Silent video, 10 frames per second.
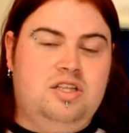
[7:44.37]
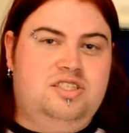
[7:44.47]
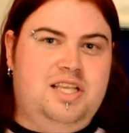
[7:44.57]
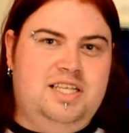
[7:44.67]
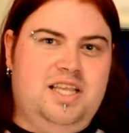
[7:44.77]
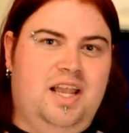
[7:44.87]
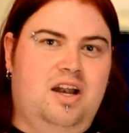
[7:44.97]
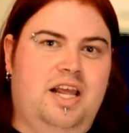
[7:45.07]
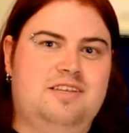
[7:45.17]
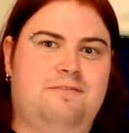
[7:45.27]
The
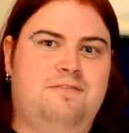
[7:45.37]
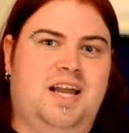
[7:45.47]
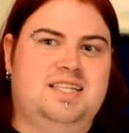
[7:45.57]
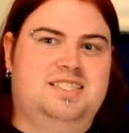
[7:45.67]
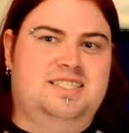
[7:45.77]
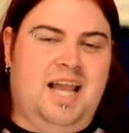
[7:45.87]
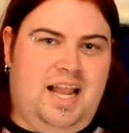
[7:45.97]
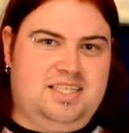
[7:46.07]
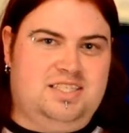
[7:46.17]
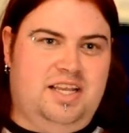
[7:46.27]
detail on it is
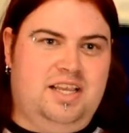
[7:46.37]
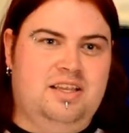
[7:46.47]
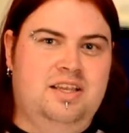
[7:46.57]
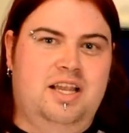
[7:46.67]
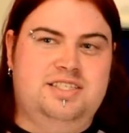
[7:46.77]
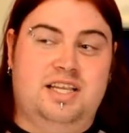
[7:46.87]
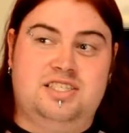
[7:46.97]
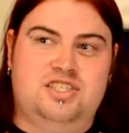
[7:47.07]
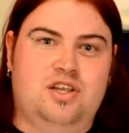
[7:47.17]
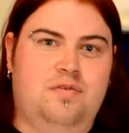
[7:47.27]
fantastic. It's
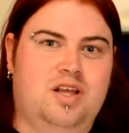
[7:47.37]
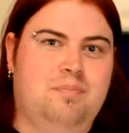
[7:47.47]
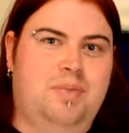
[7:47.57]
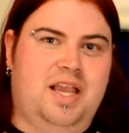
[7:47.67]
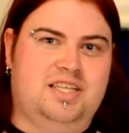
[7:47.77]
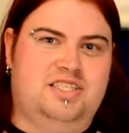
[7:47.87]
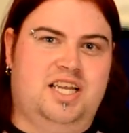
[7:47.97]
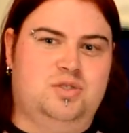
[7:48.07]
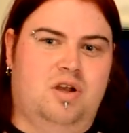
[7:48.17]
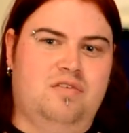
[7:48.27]
actually so far the biggest
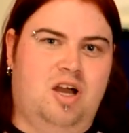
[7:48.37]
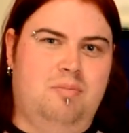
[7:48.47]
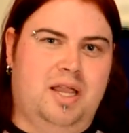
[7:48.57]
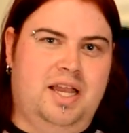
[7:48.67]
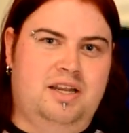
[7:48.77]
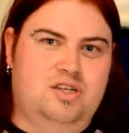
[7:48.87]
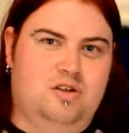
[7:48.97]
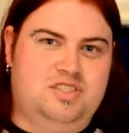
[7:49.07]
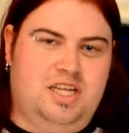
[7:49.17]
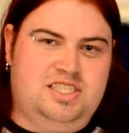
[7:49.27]
statue I've got. My
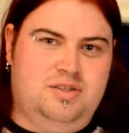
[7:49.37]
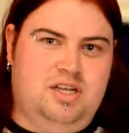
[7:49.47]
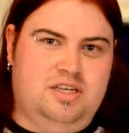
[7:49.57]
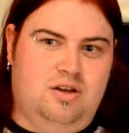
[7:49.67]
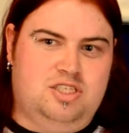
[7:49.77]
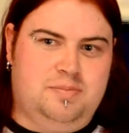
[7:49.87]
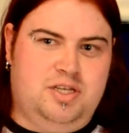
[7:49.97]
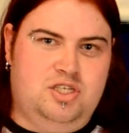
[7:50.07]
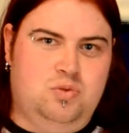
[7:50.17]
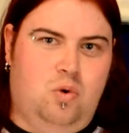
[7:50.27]
Ganondorf statue kind of looks a
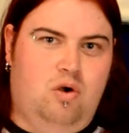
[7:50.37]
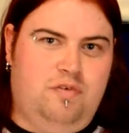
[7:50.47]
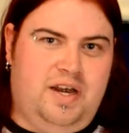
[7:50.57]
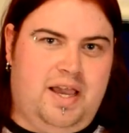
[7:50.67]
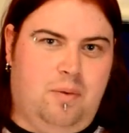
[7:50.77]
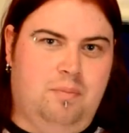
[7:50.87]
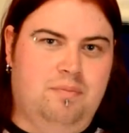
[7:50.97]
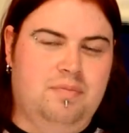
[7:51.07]
bit dwarfy now.